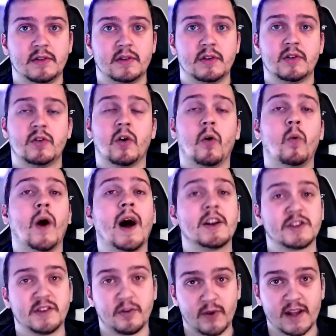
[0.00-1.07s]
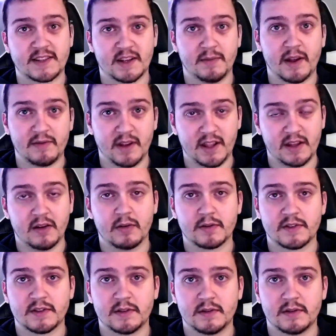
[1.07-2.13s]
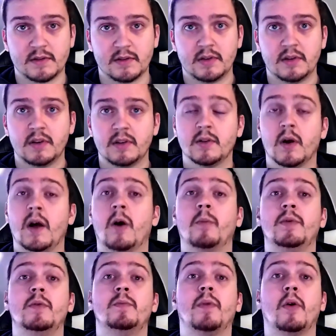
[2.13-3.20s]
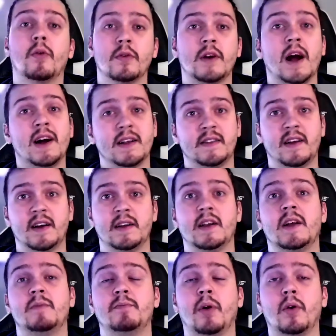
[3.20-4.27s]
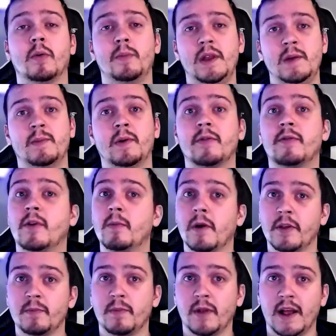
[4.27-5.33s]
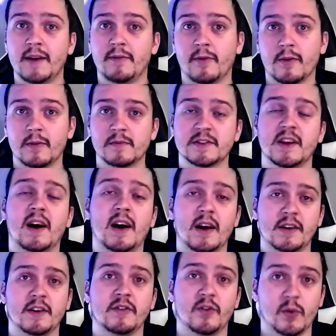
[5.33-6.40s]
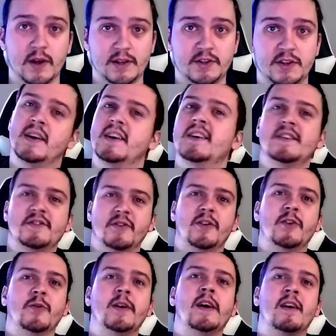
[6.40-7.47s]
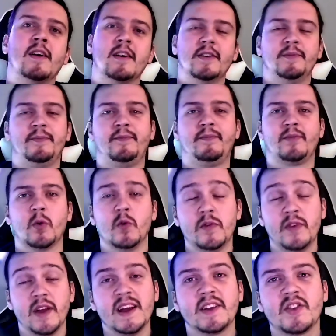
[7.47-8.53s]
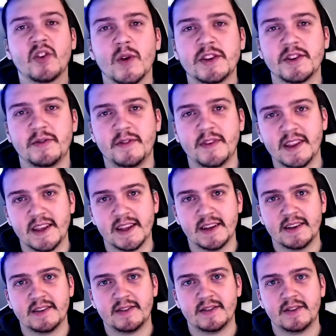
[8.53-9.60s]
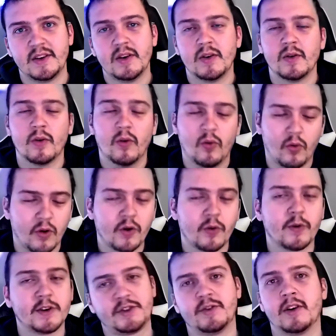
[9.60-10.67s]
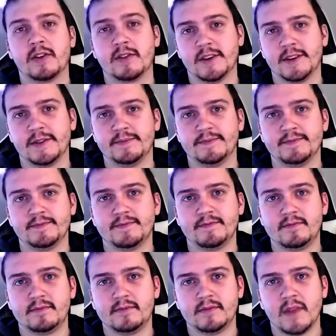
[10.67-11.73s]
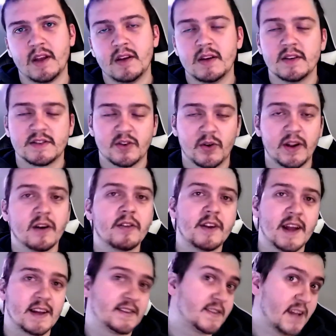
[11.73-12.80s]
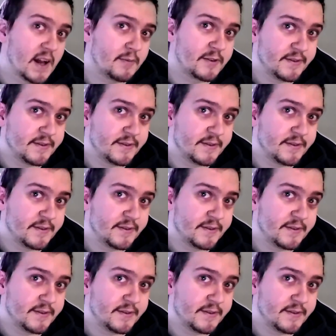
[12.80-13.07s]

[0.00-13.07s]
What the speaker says: go watch the rest of my videos. They'll help you pull content and pull people from other platforms onto Twitch. So here we are. We've hit Twitch affiliate, or we're struggling. So here are the next steps.